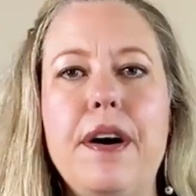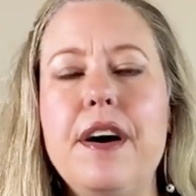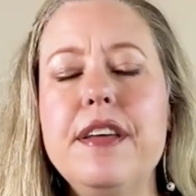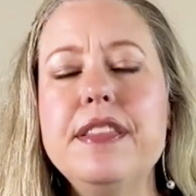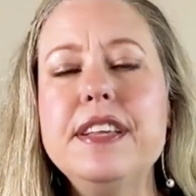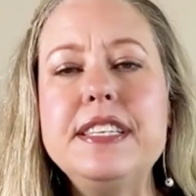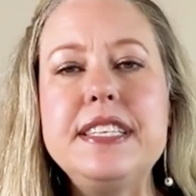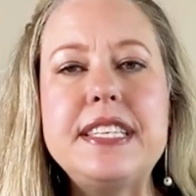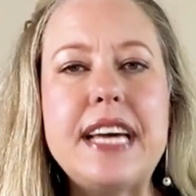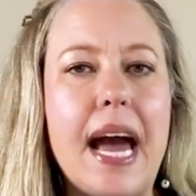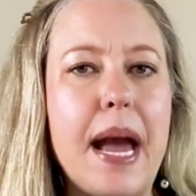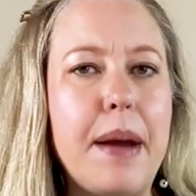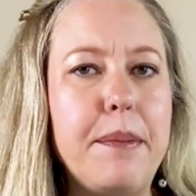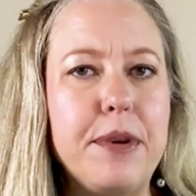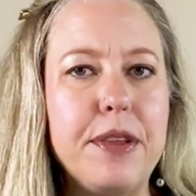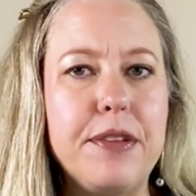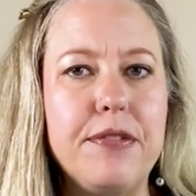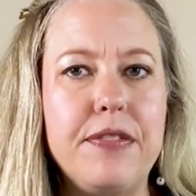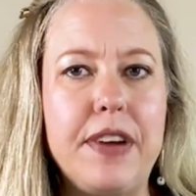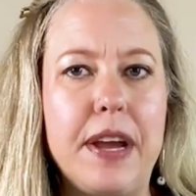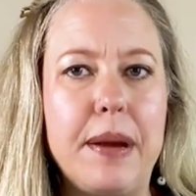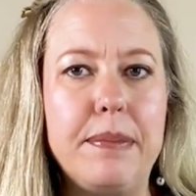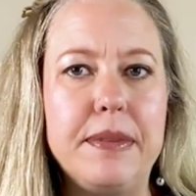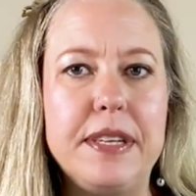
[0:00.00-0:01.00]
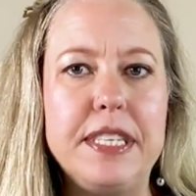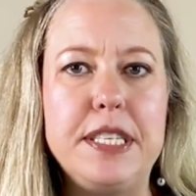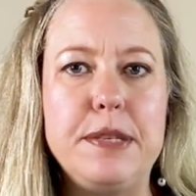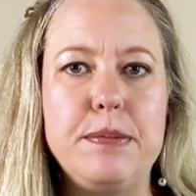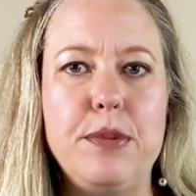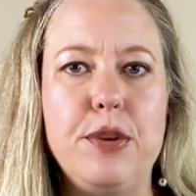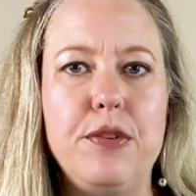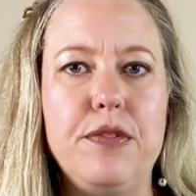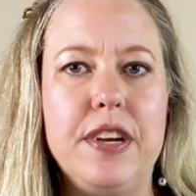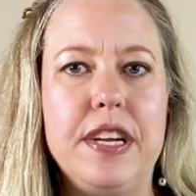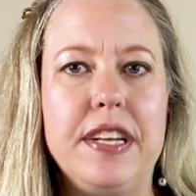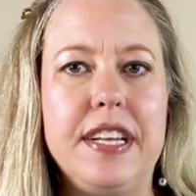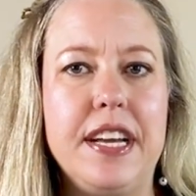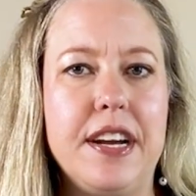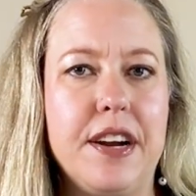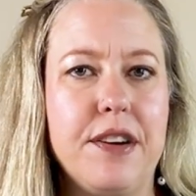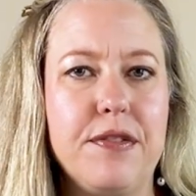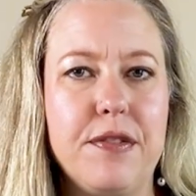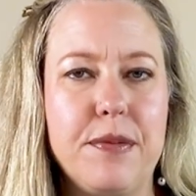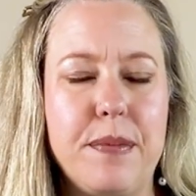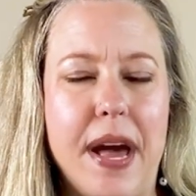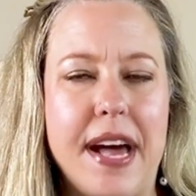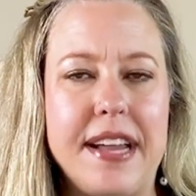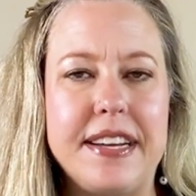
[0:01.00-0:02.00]
all the time with families moving here
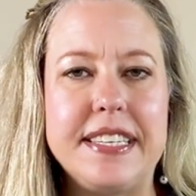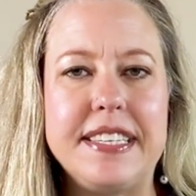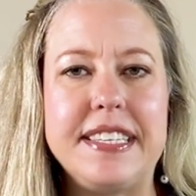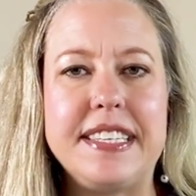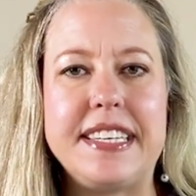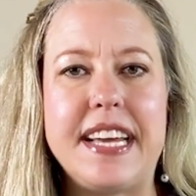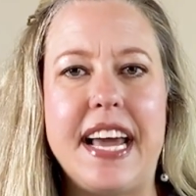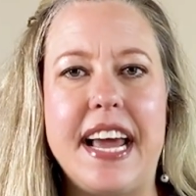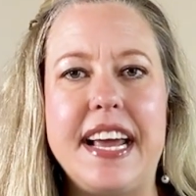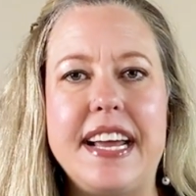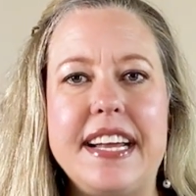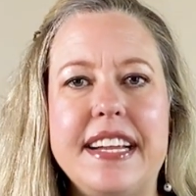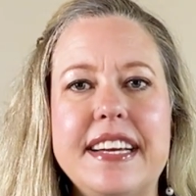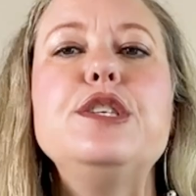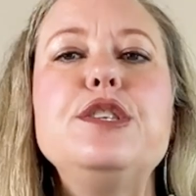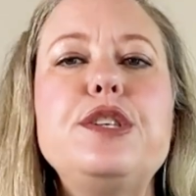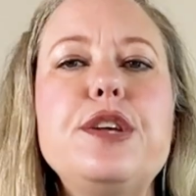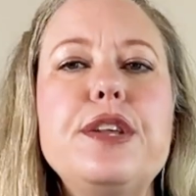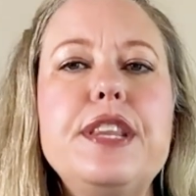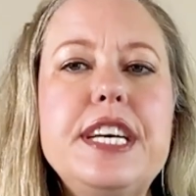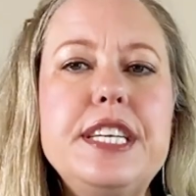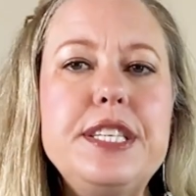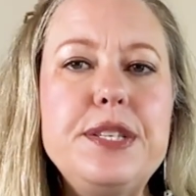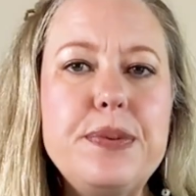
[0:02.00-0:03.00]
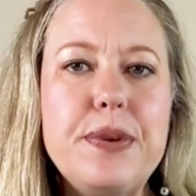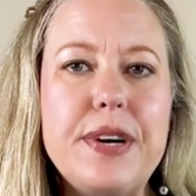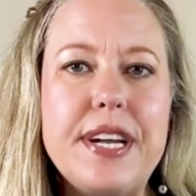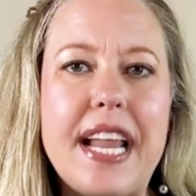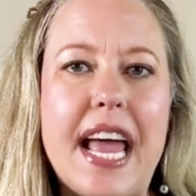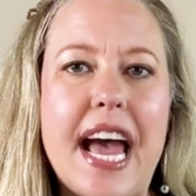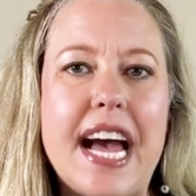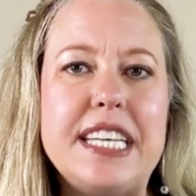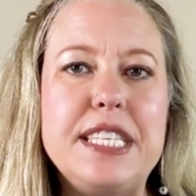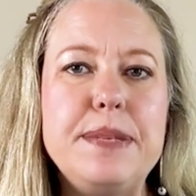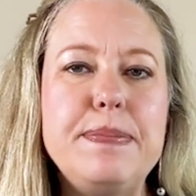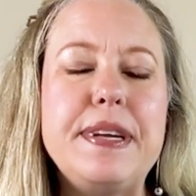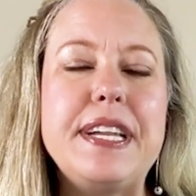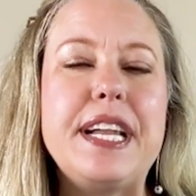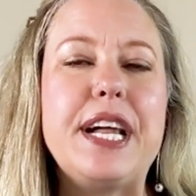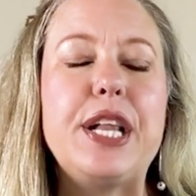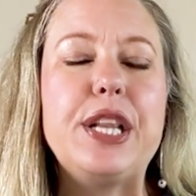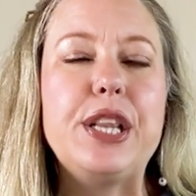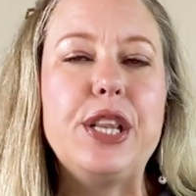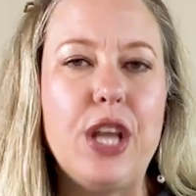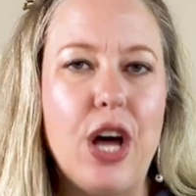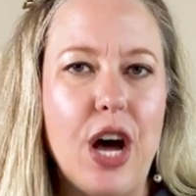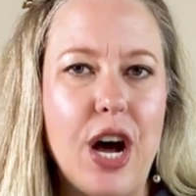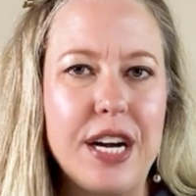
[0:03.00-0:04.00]
from out of state. So this one has been a
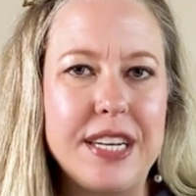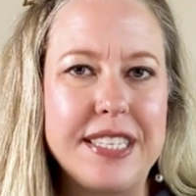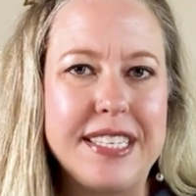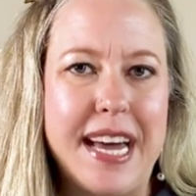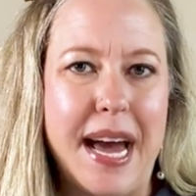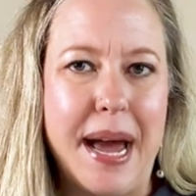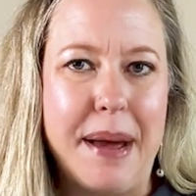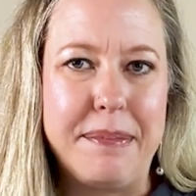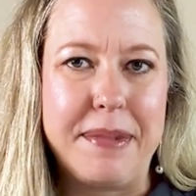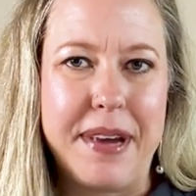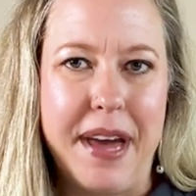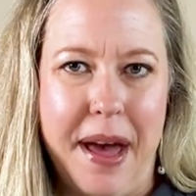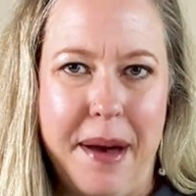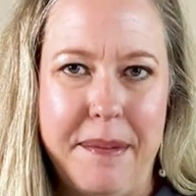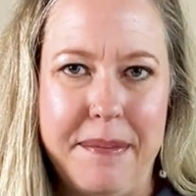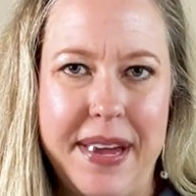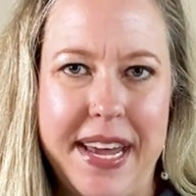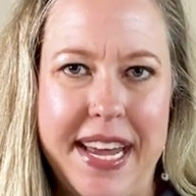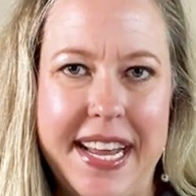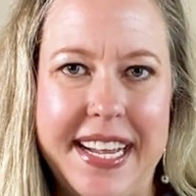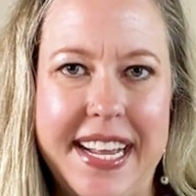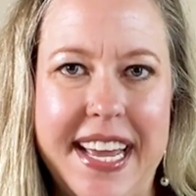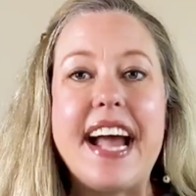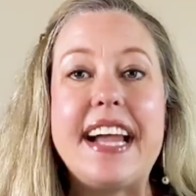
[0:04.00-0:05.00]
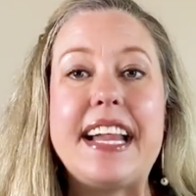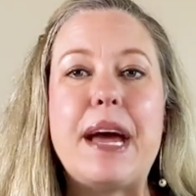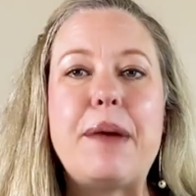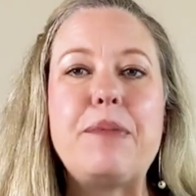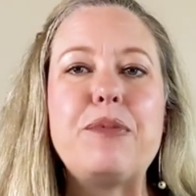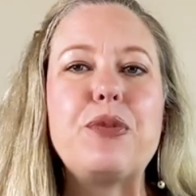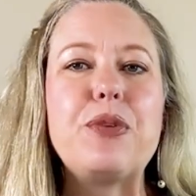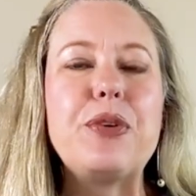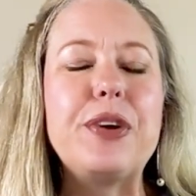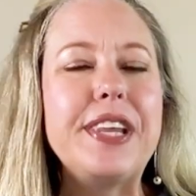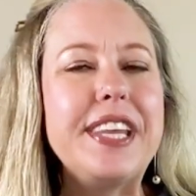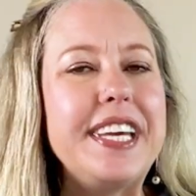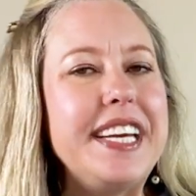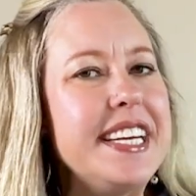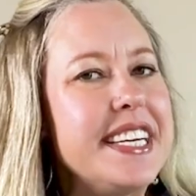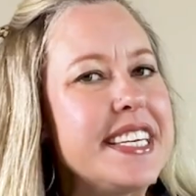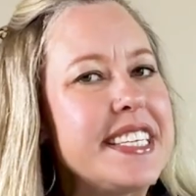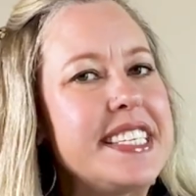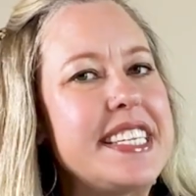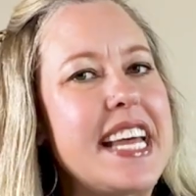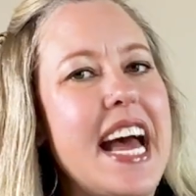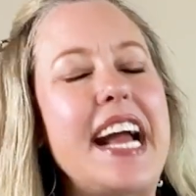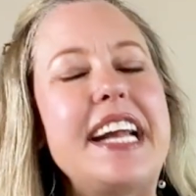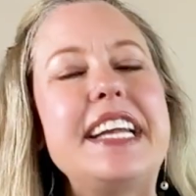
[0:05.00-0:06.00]
long time coming, and I'm really
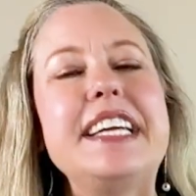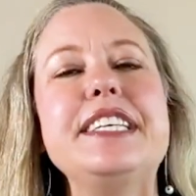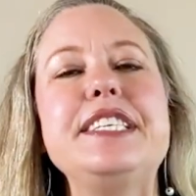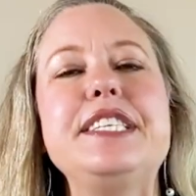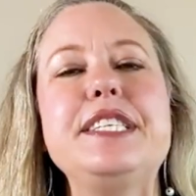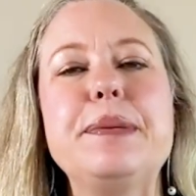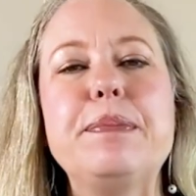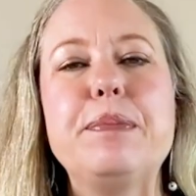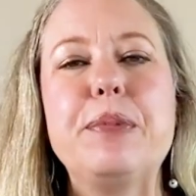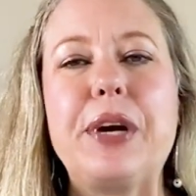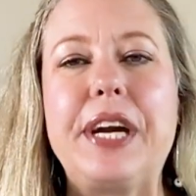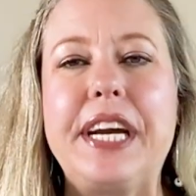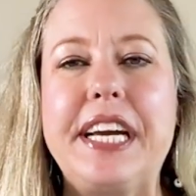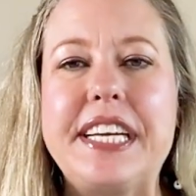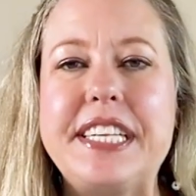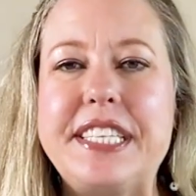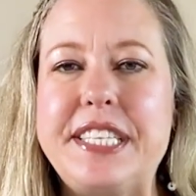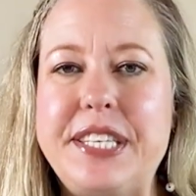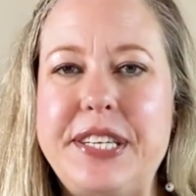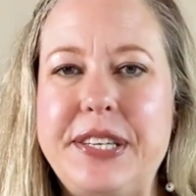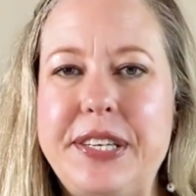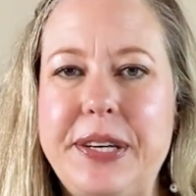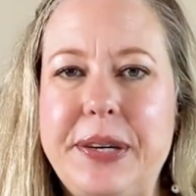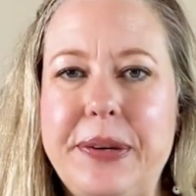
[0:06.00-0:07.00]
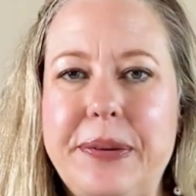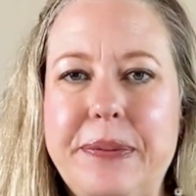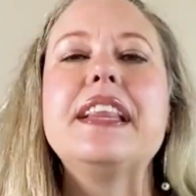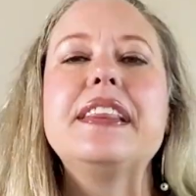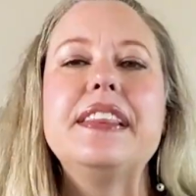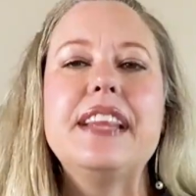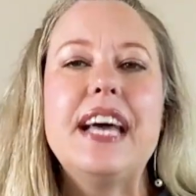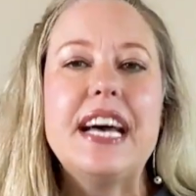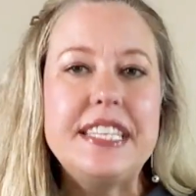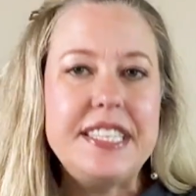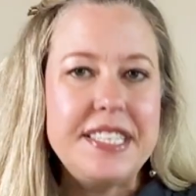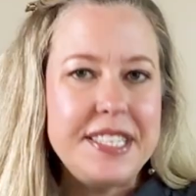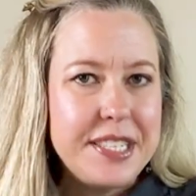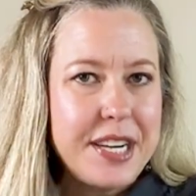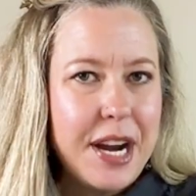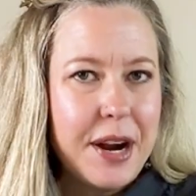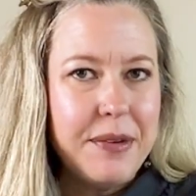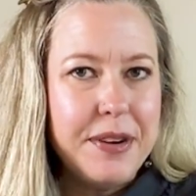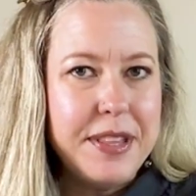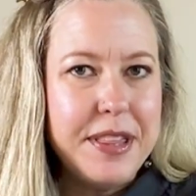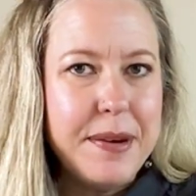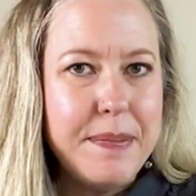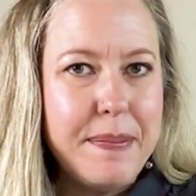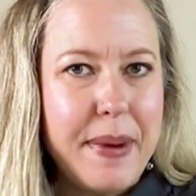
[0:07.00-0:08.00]
excited to bring it to you. Let's start
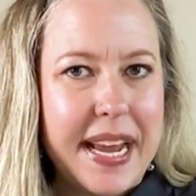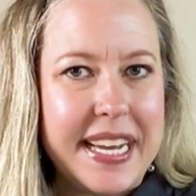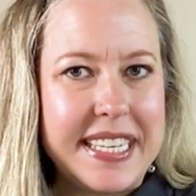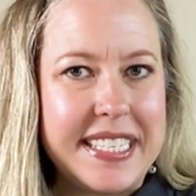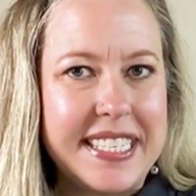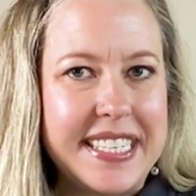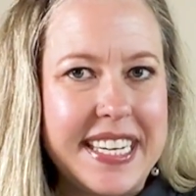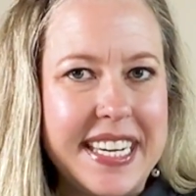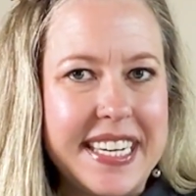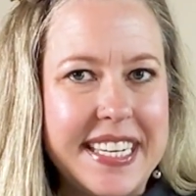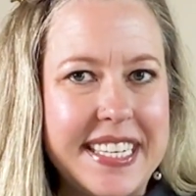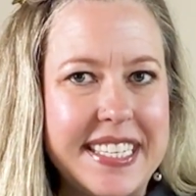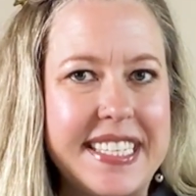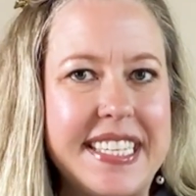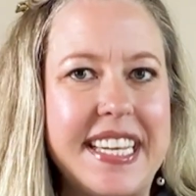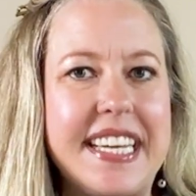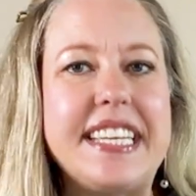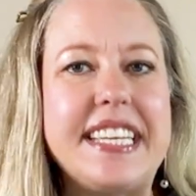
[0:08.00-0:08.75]
with the basics.